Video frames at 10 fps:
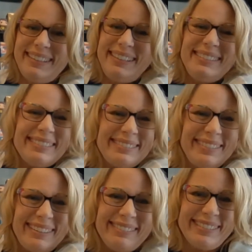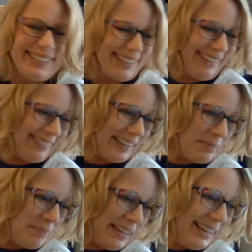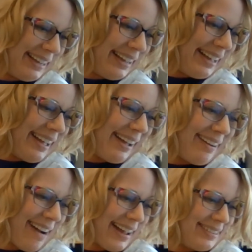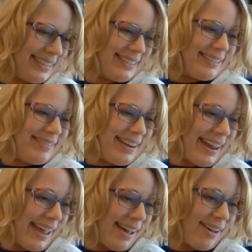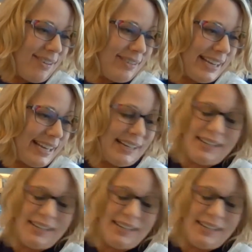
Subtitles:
He's so cute. I love him. All right, so now he